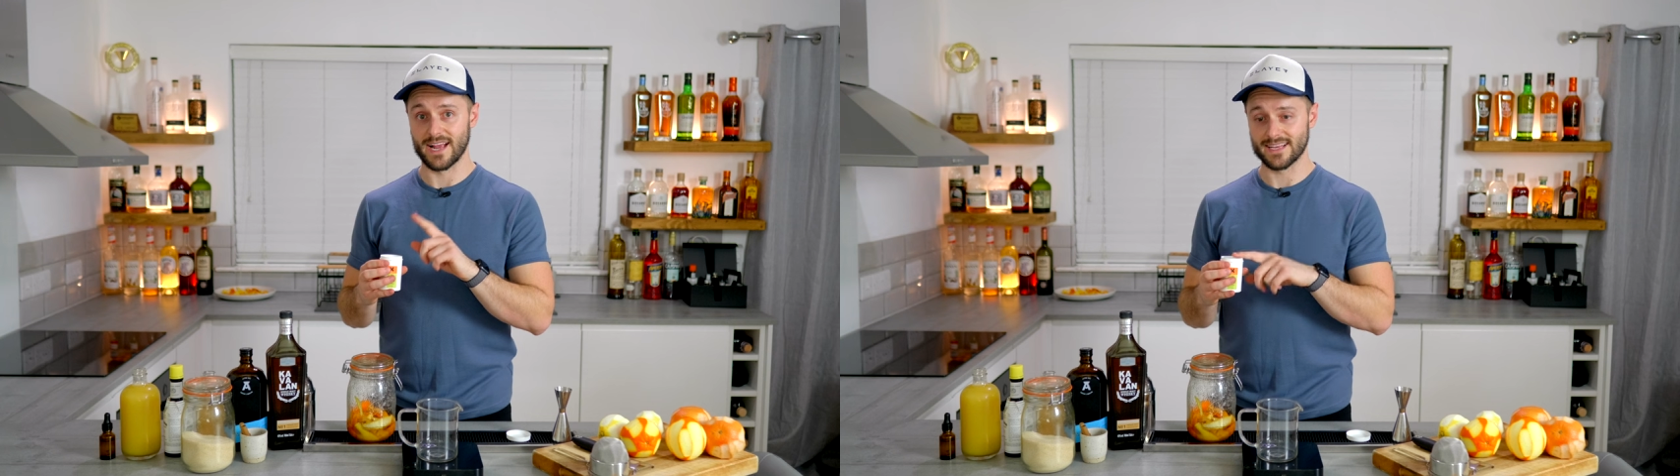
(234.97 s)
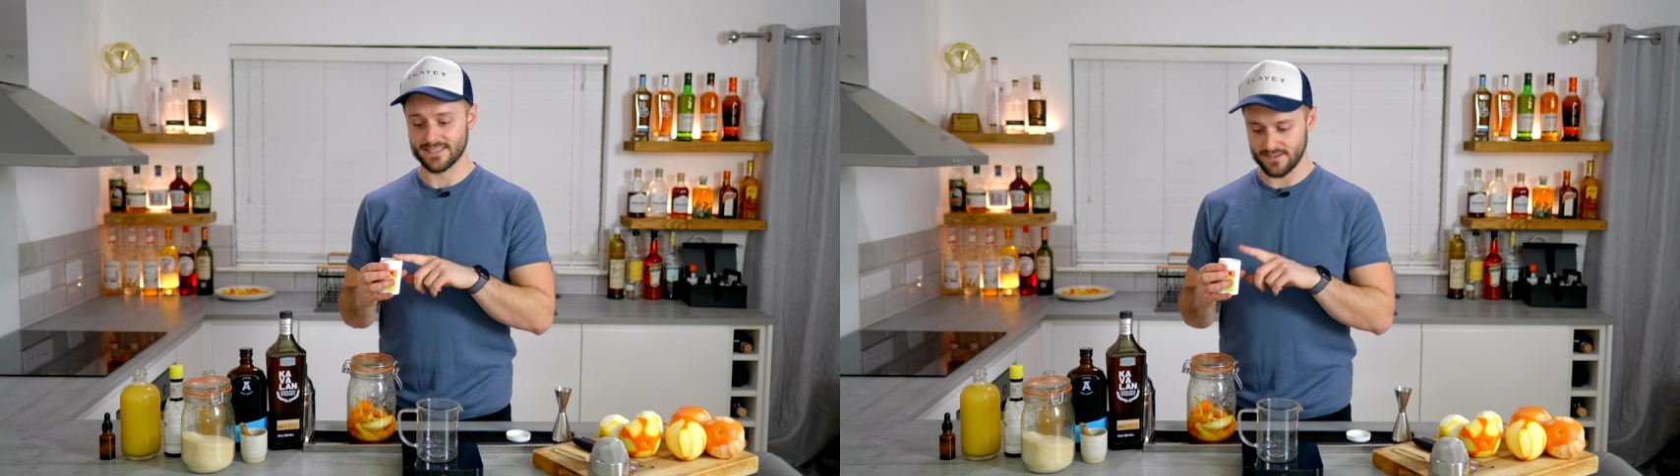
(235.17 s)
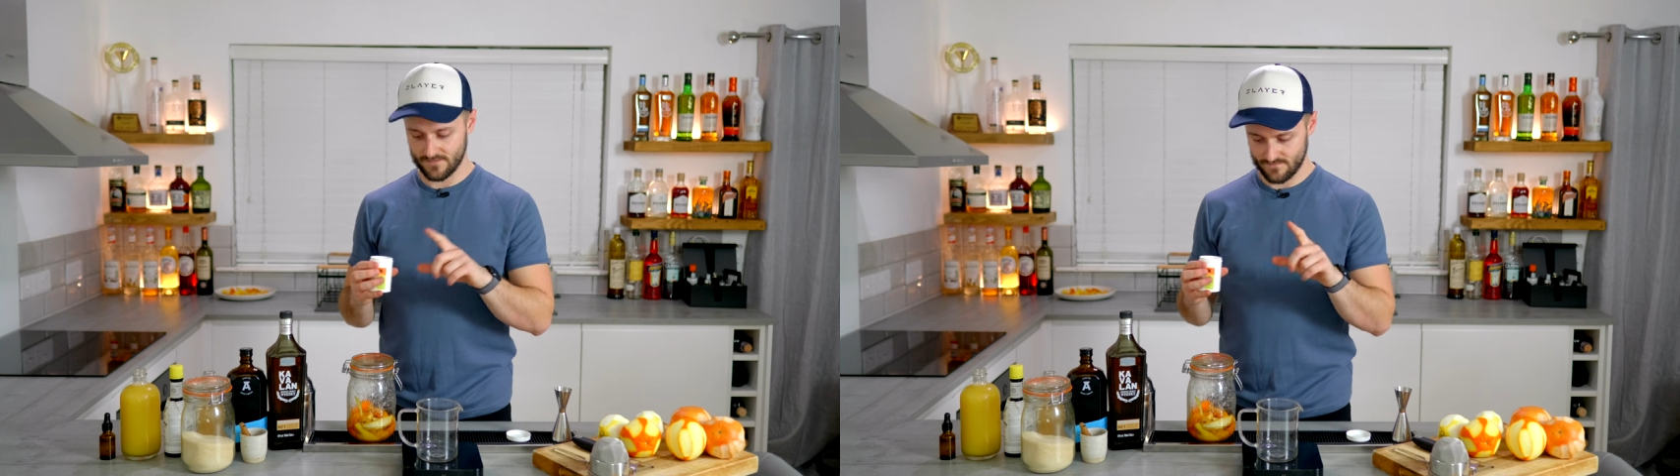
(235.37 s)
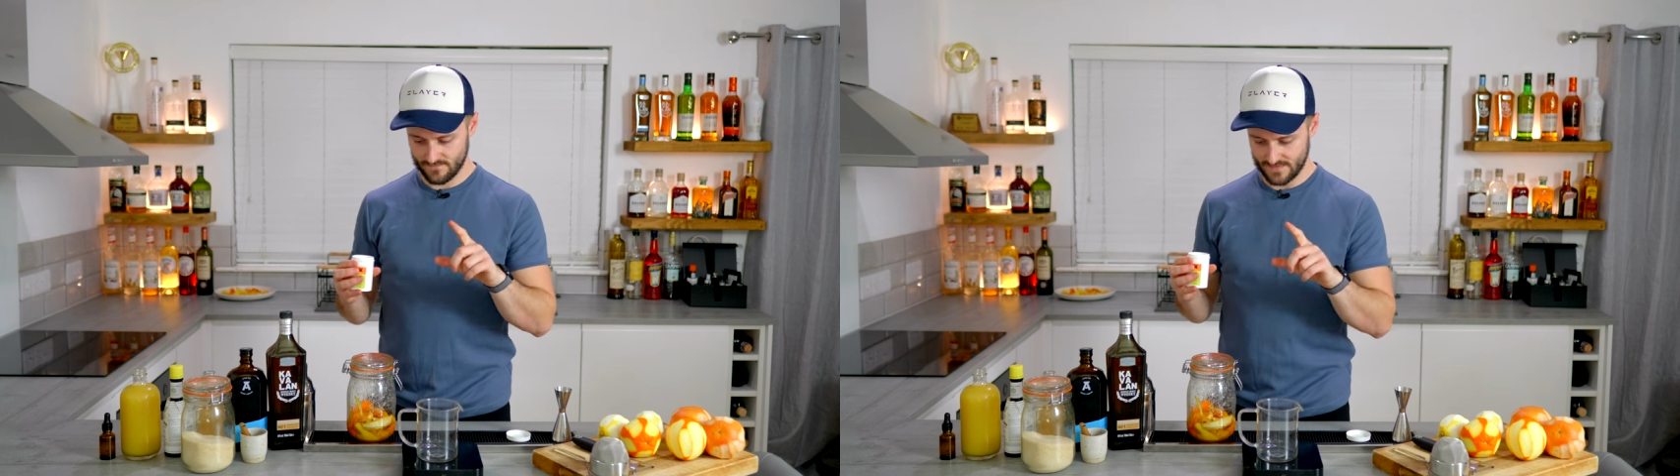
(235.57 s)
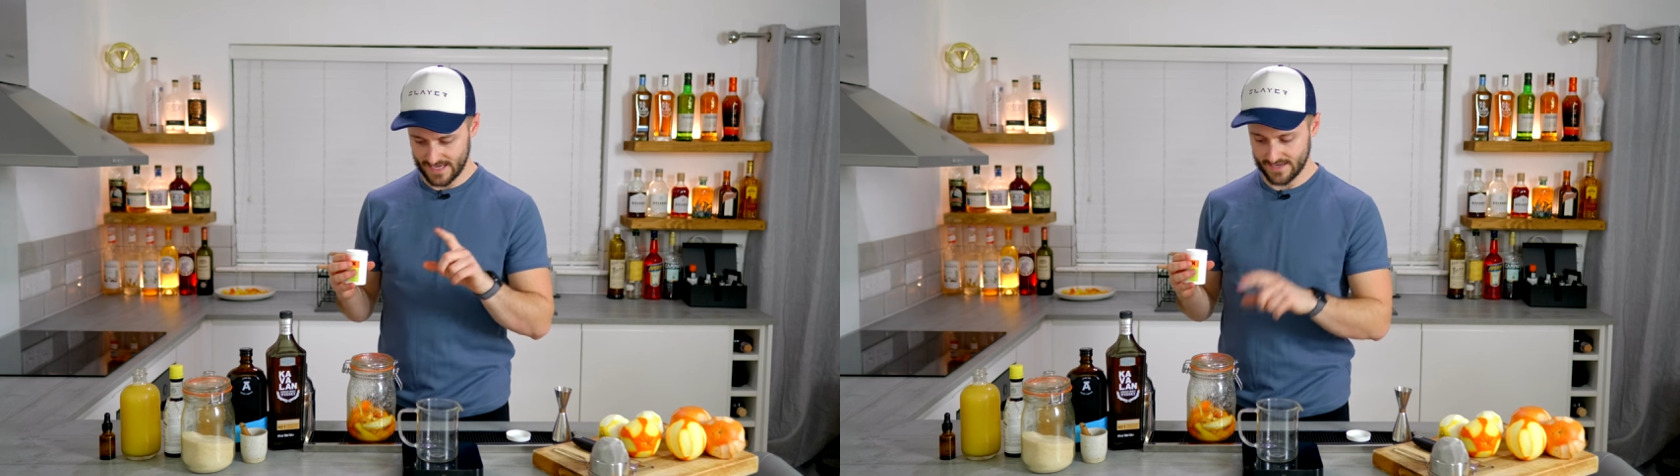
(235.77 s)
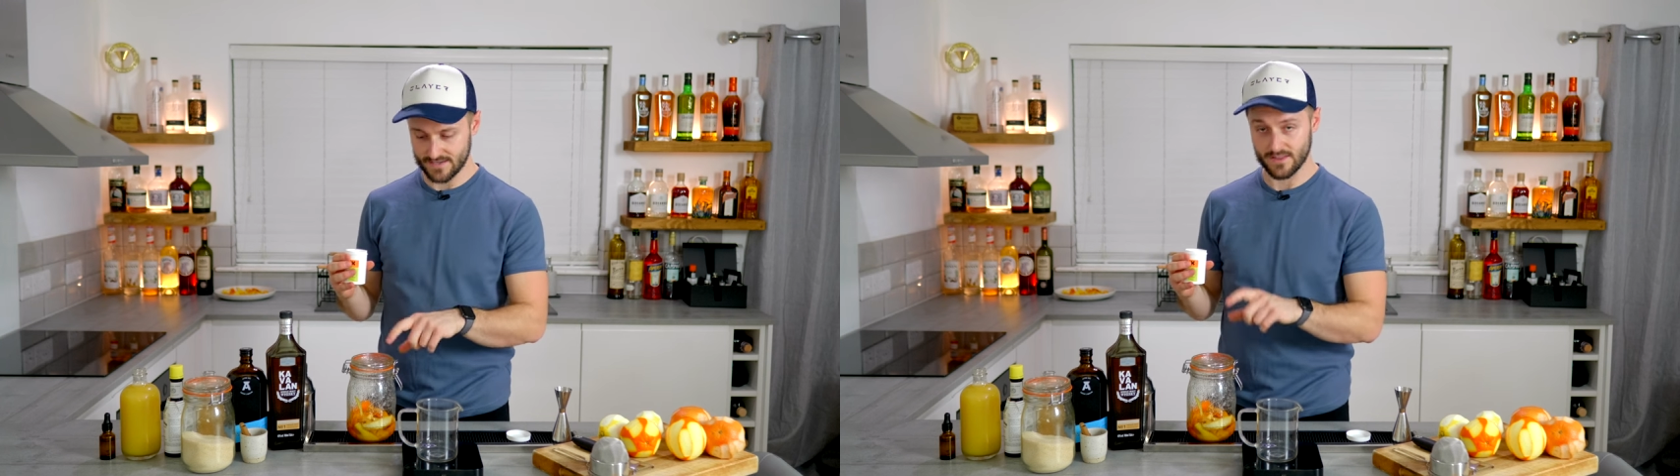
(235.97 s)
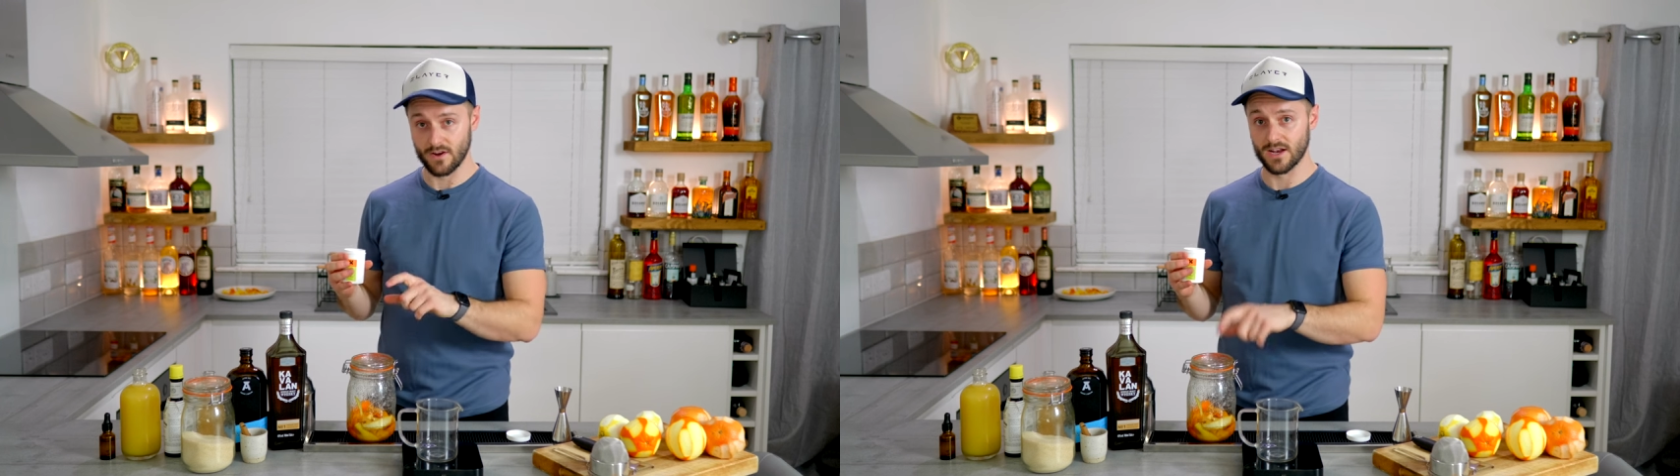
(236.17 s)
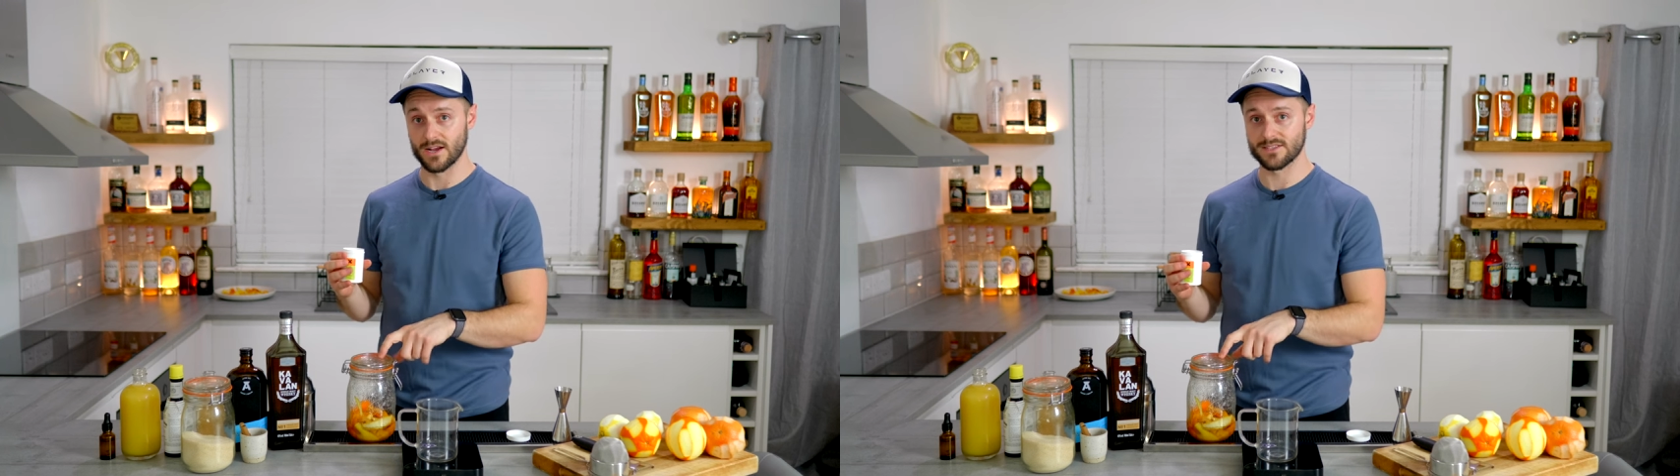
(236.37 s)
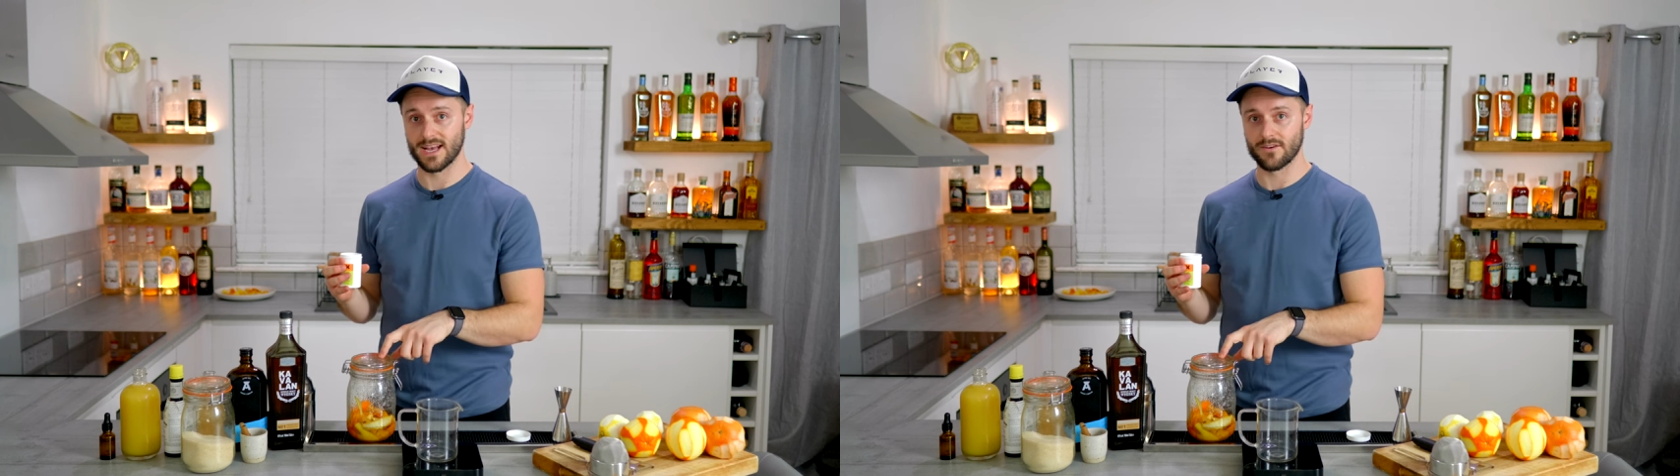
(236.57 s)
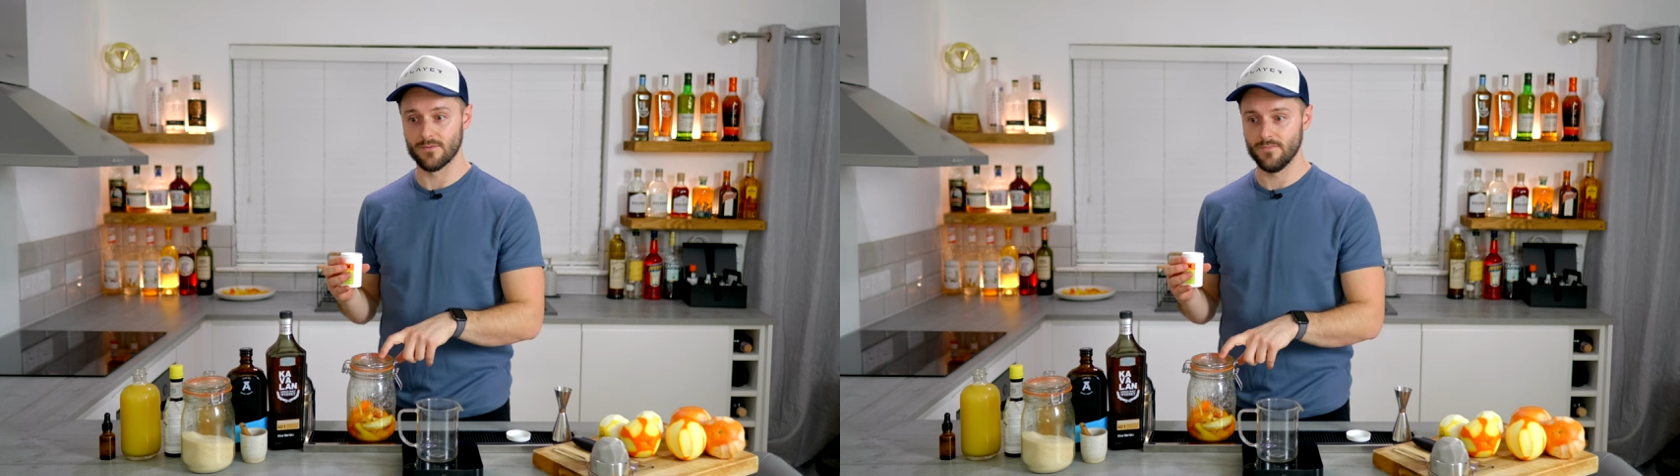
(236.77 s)
acid, into the
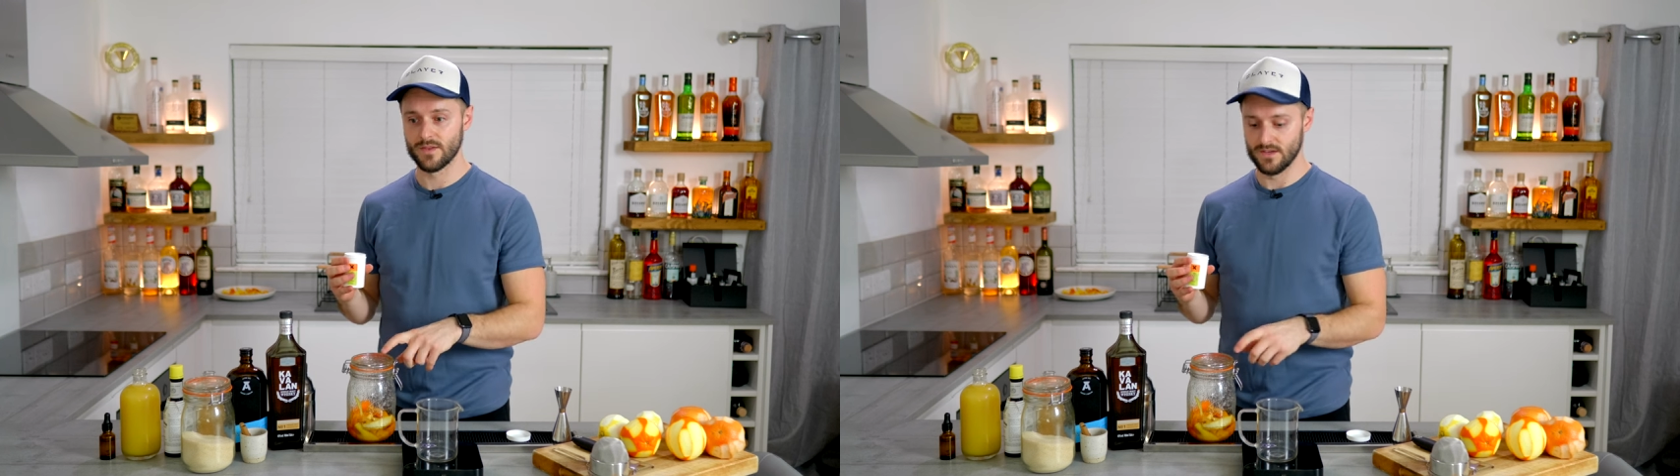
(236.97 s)
sacrum,